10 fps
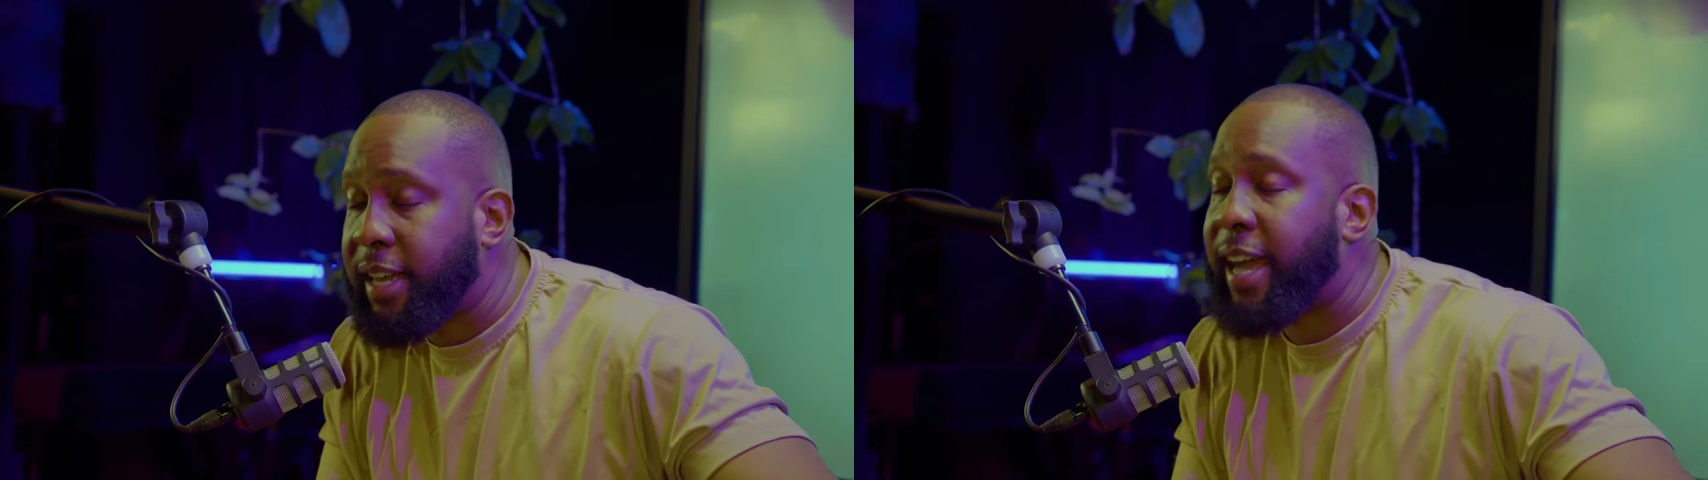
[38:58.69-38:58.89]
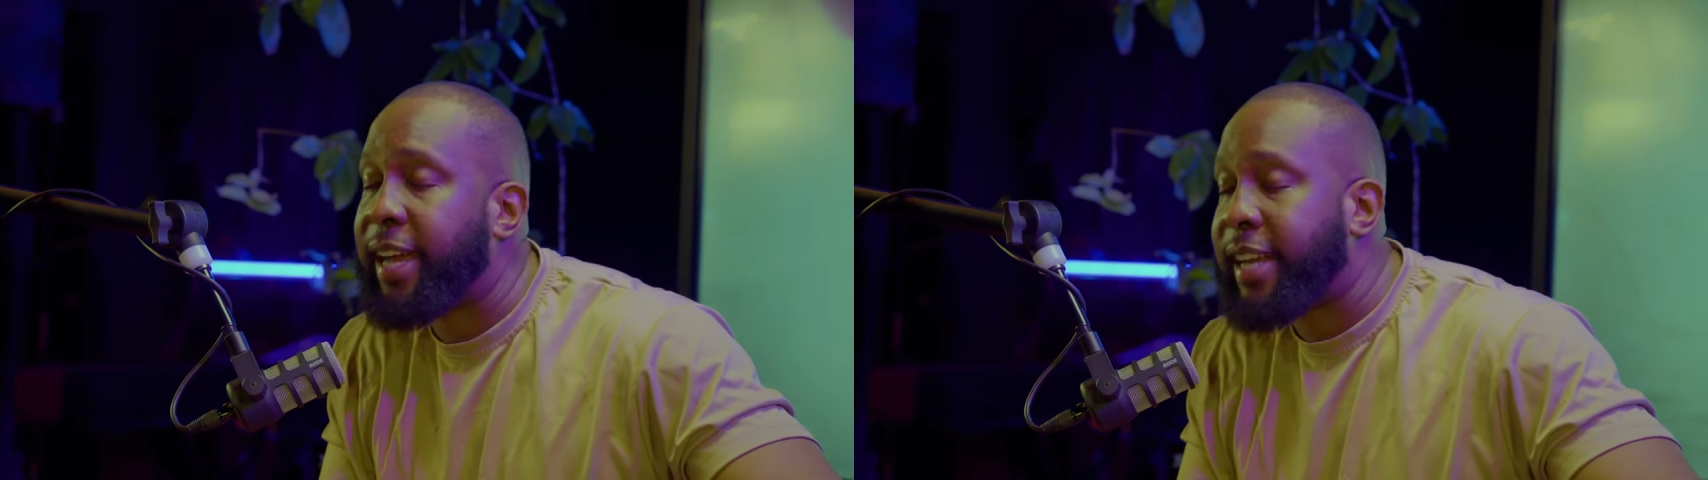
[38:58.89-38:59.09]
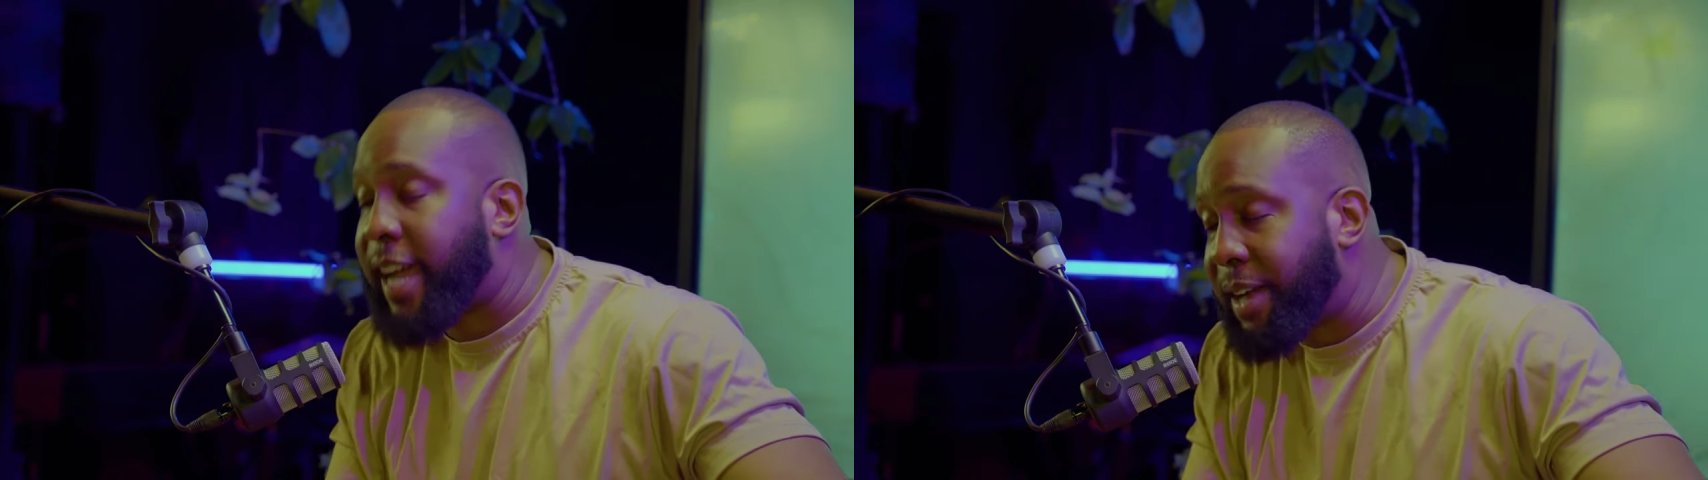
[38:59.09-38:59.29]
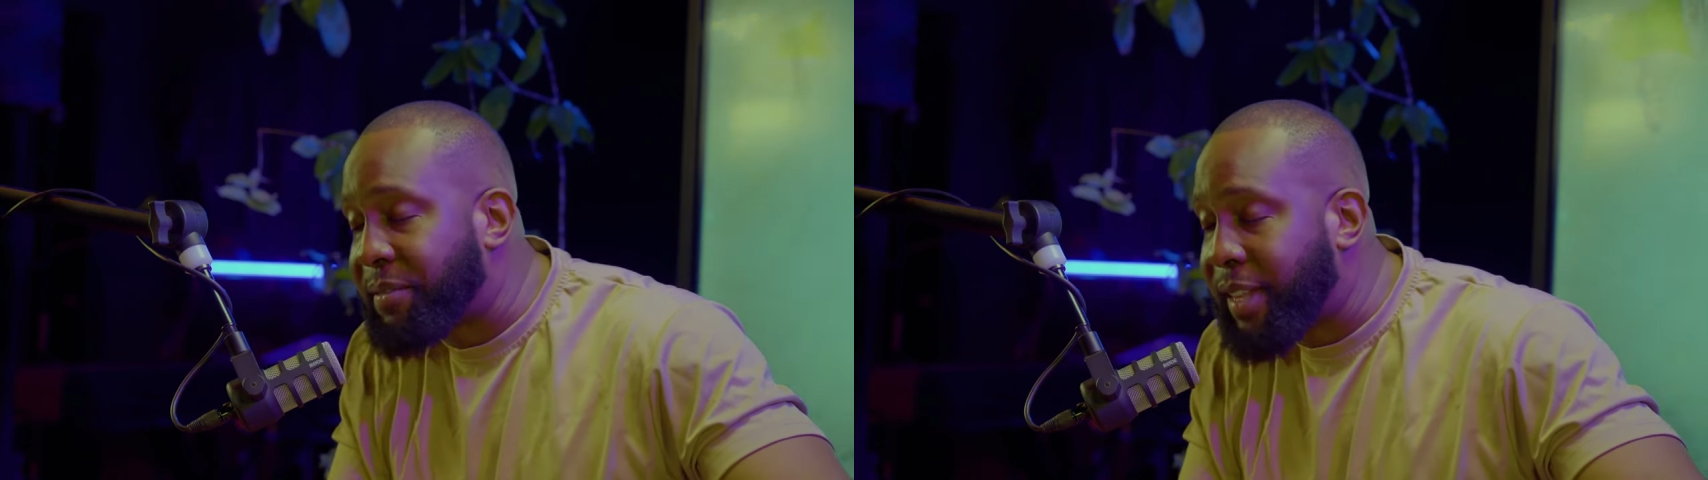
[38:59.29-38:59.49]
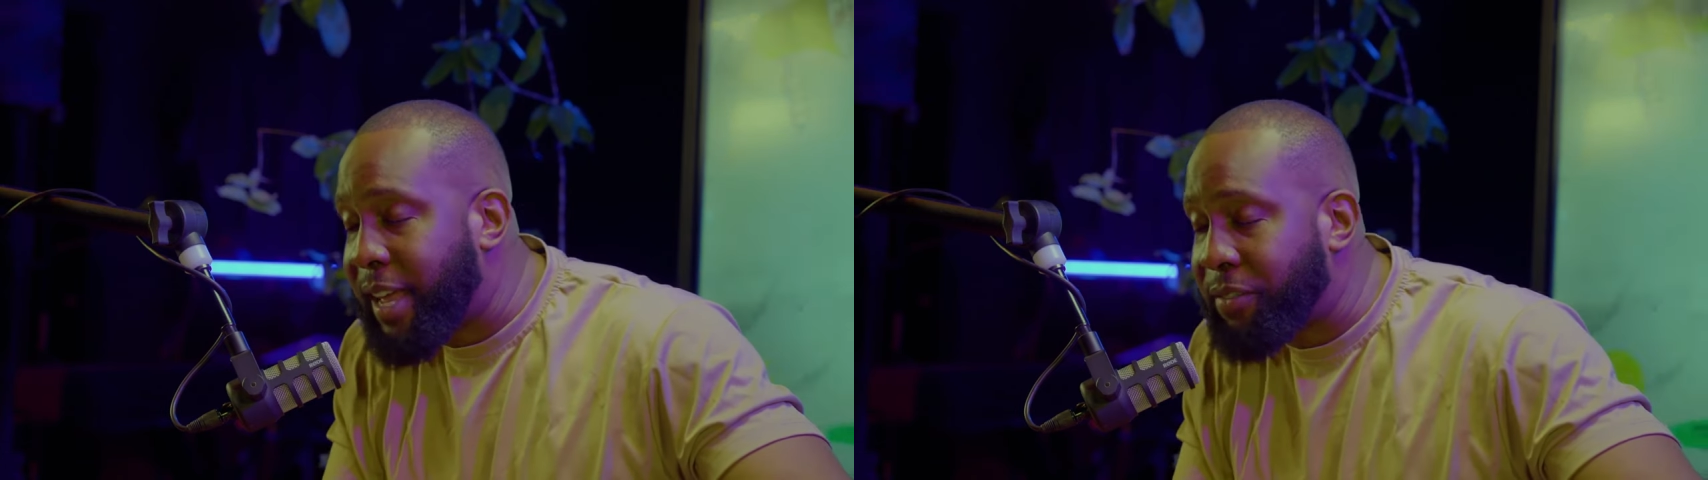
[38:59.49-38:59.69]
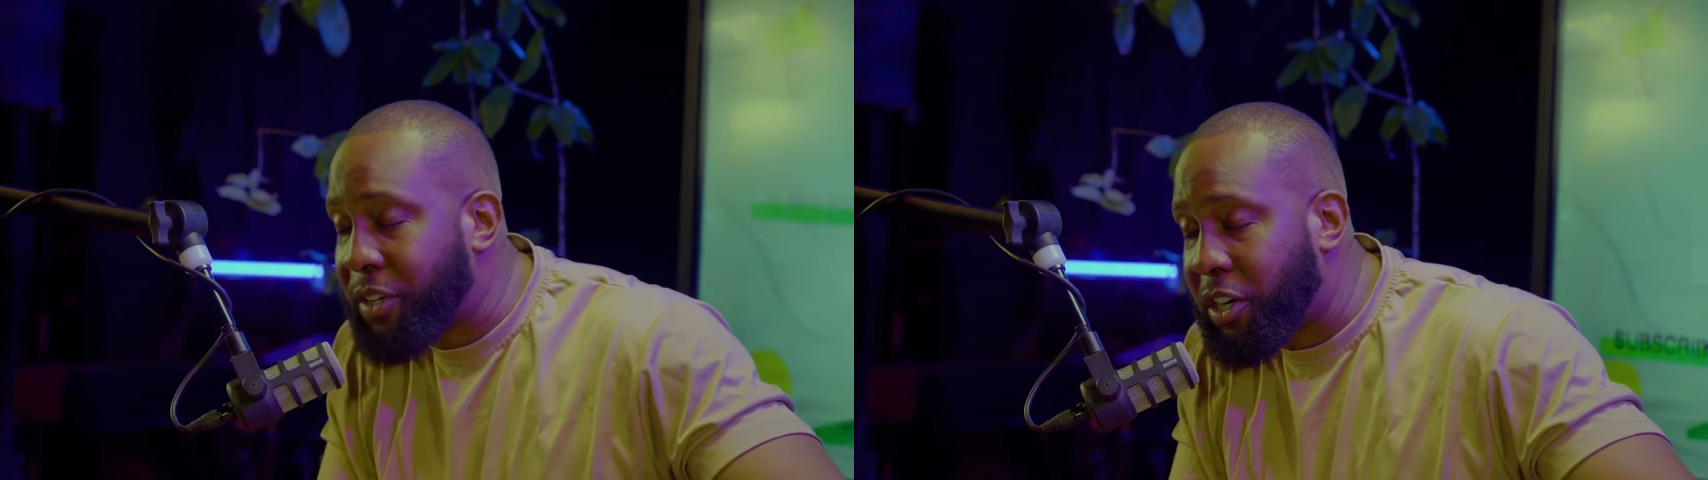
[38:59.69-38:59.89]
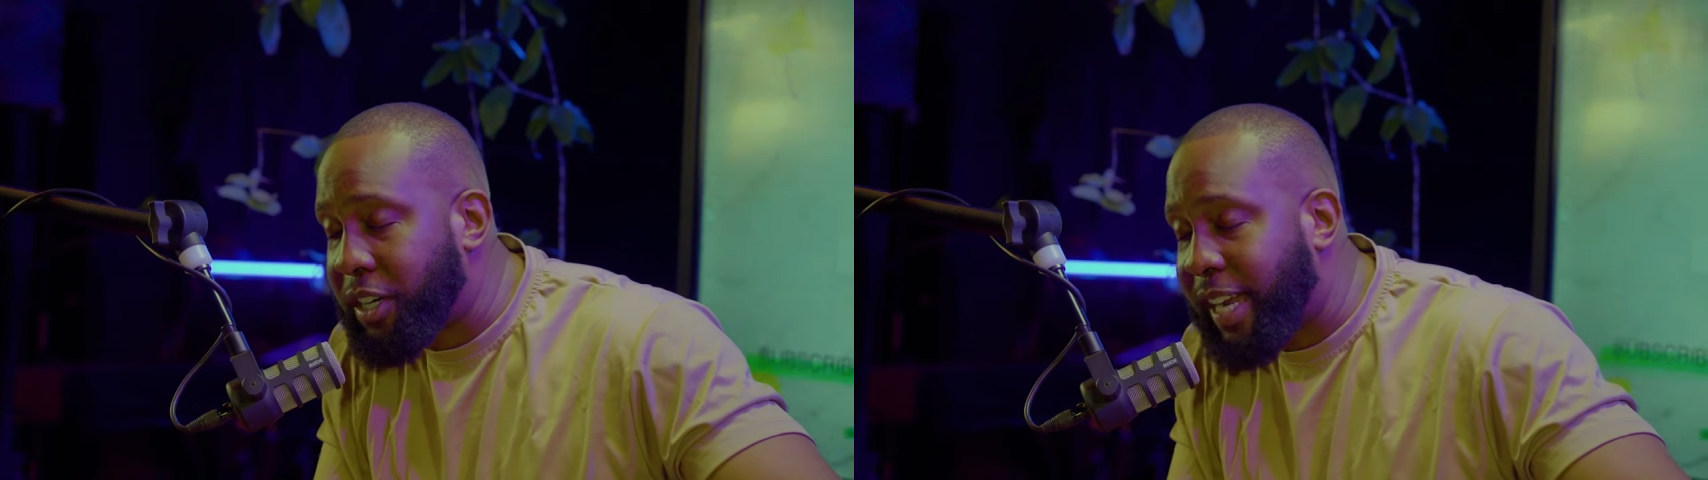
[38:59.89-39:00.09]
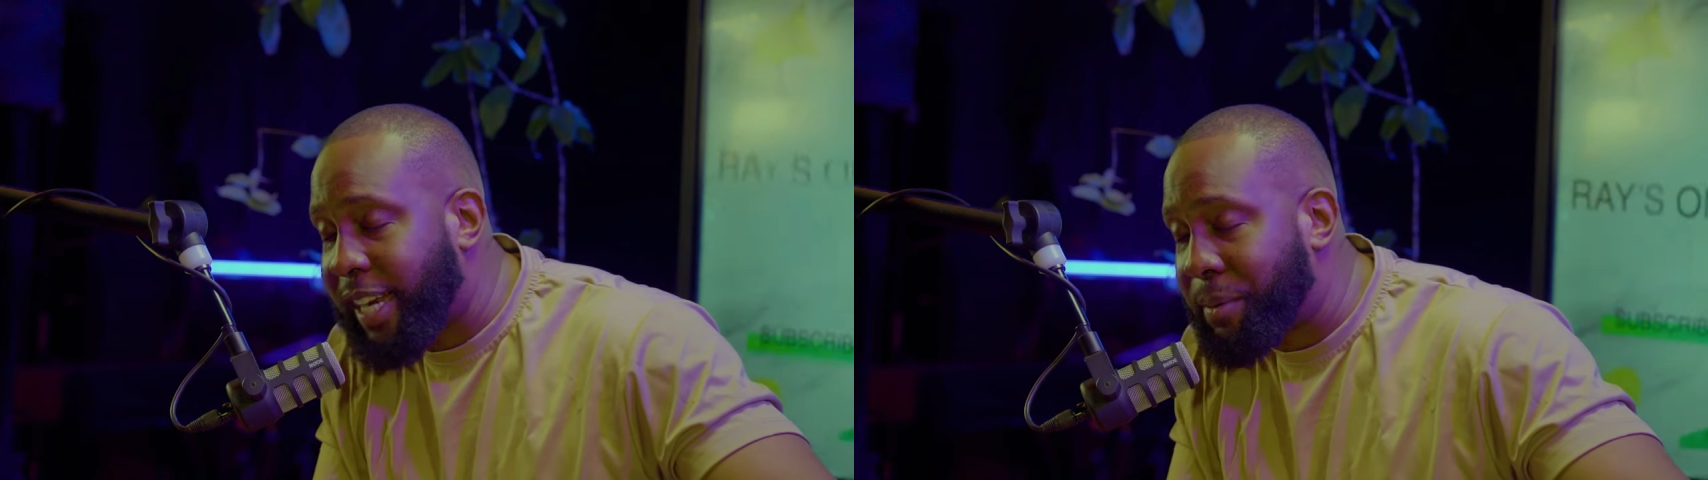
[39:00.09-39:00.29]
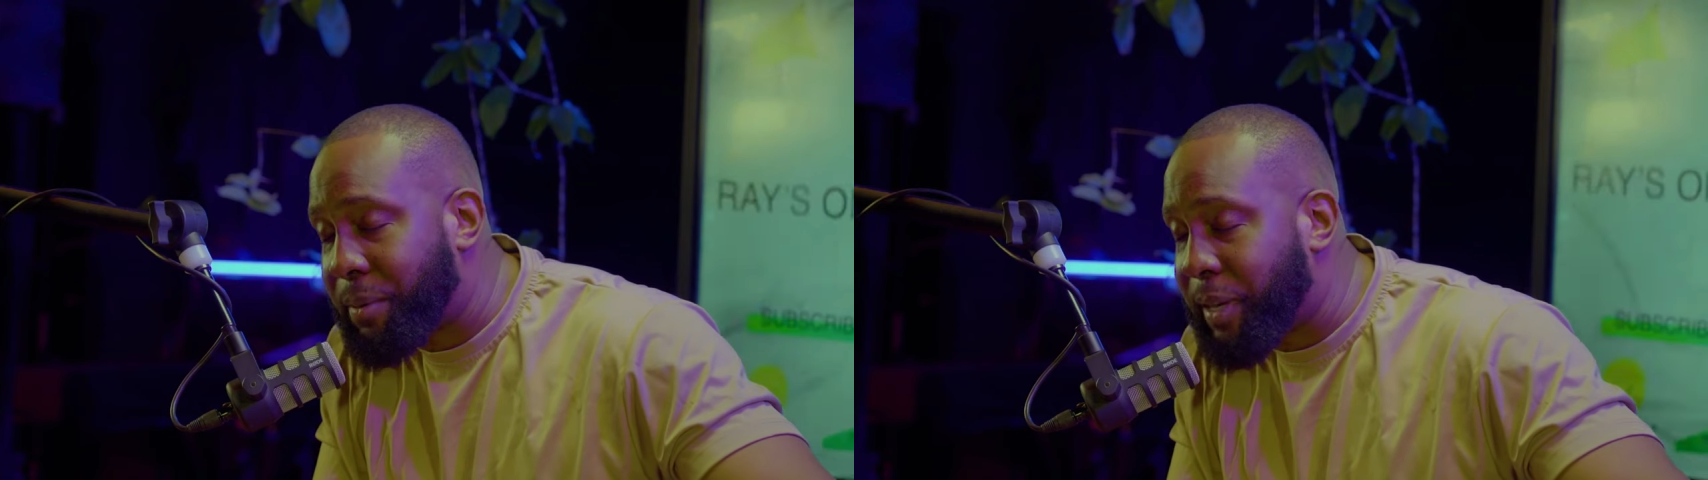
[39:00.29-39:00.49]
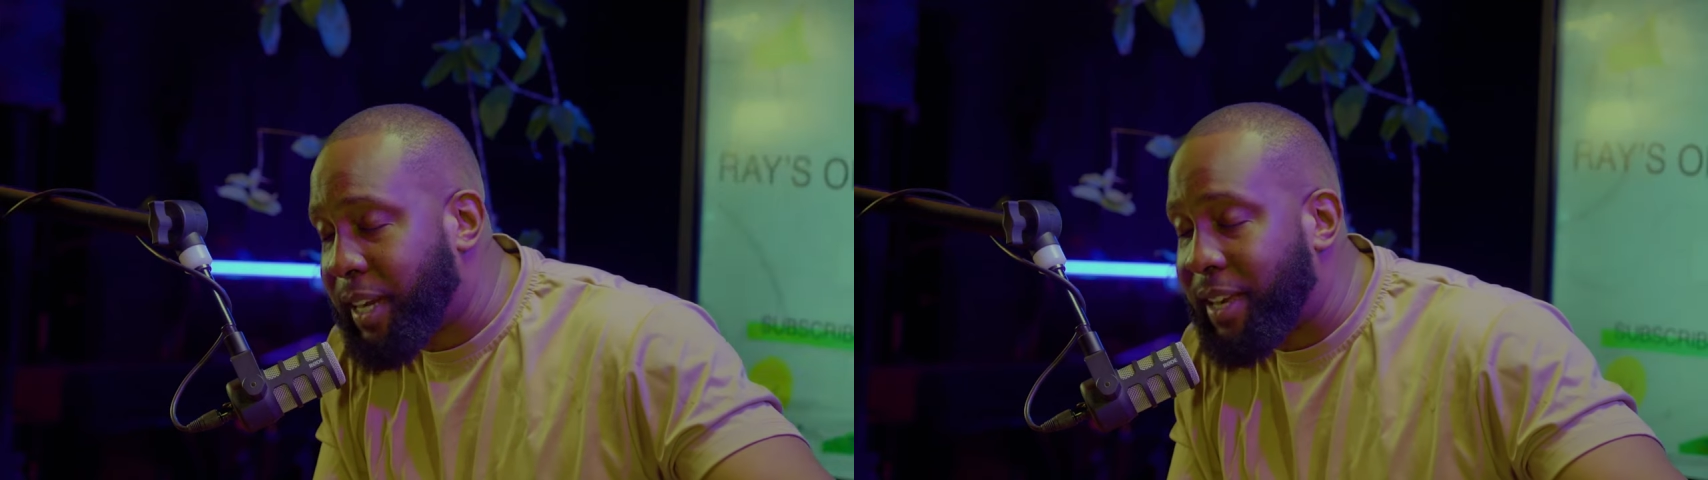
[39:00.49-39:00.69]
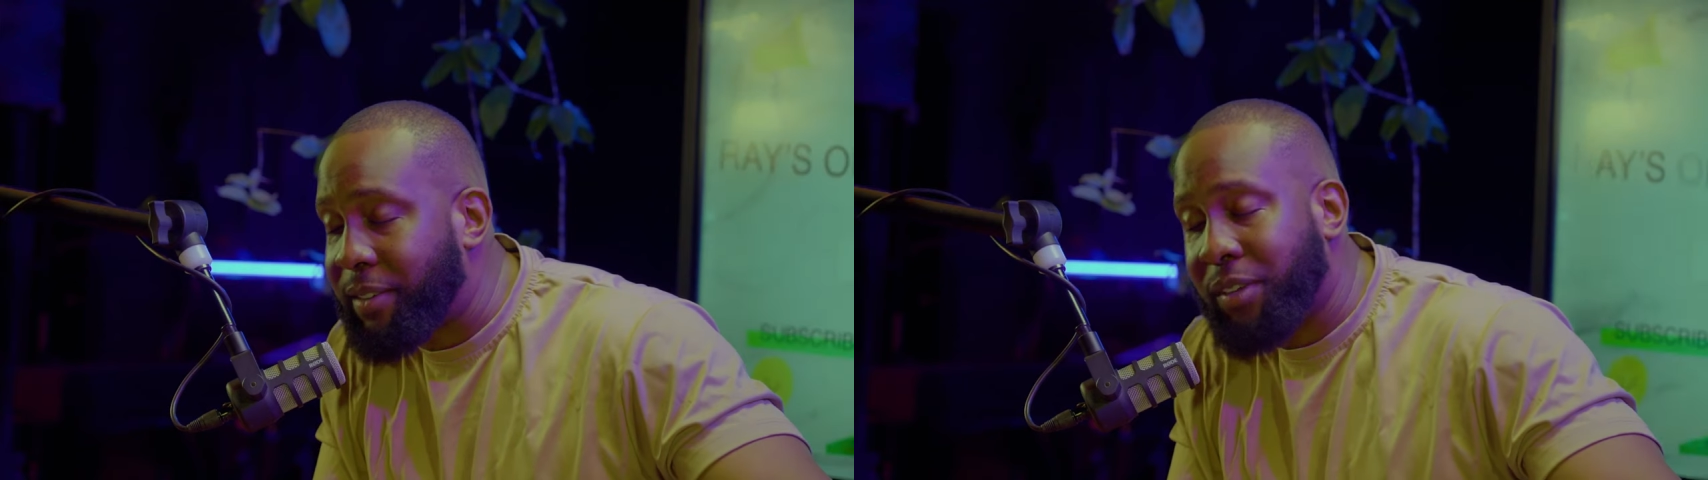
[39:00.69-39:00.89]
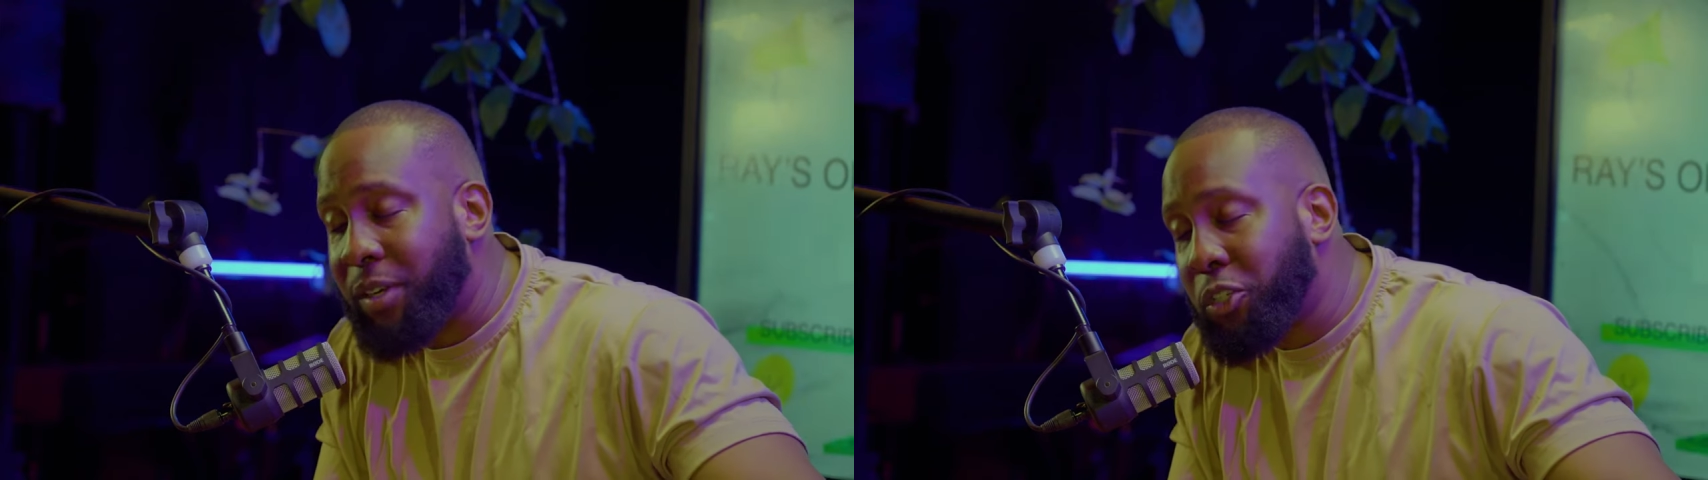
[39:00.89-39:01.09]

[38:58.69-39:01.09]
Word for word: and I've never heard that name in my life.